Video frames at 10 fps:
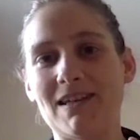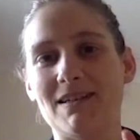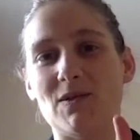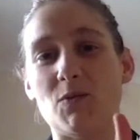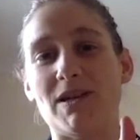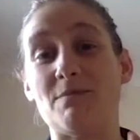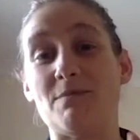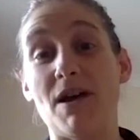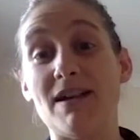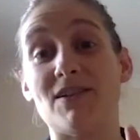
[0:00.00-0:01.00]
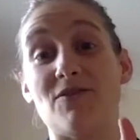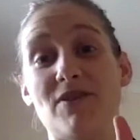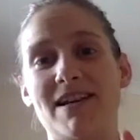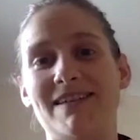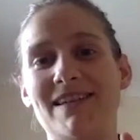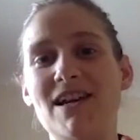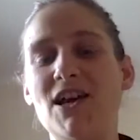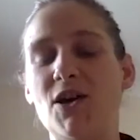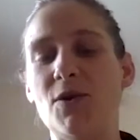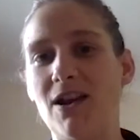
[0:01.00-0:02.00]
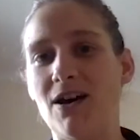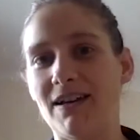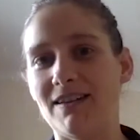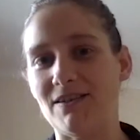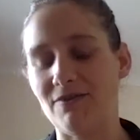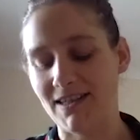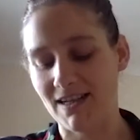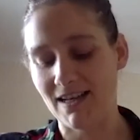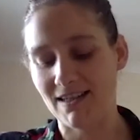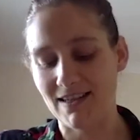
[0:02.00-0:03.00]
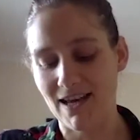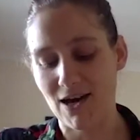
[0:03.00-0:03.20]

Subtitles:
Swiss mercenaries who are longing to return to their